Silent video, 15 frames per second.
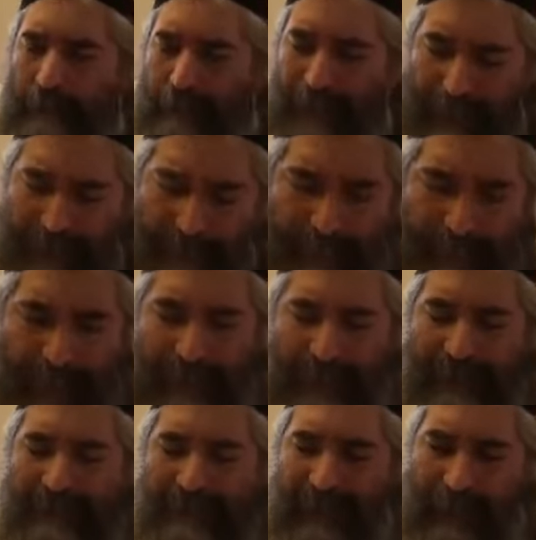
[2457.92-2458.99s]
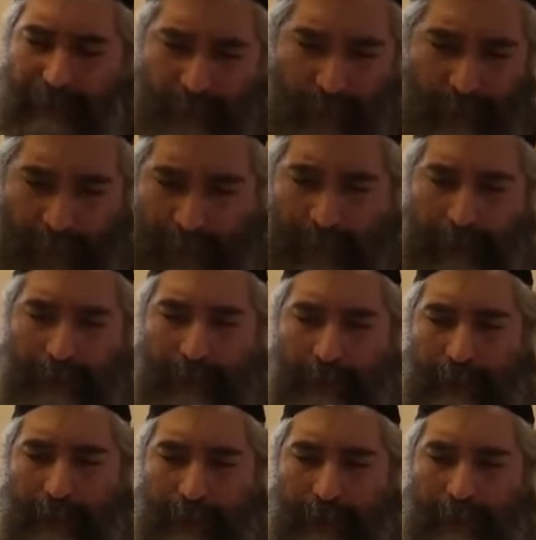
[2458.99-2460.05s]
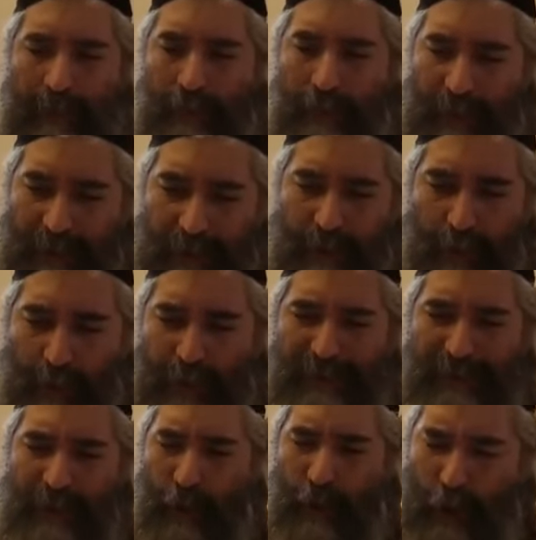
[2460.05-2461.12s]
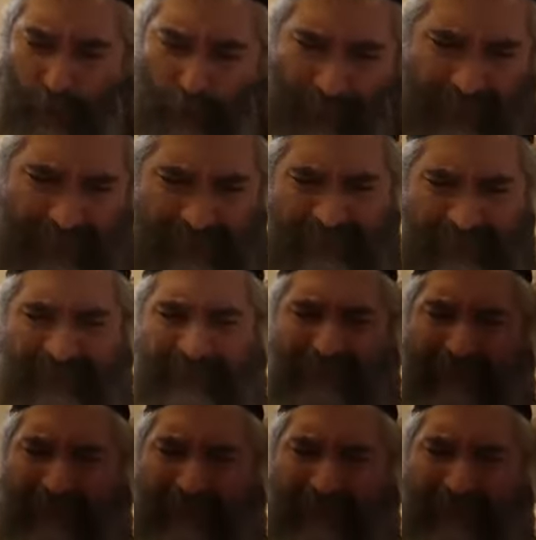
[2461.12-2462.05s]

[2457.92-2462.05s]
by his Avodah, when he works, he always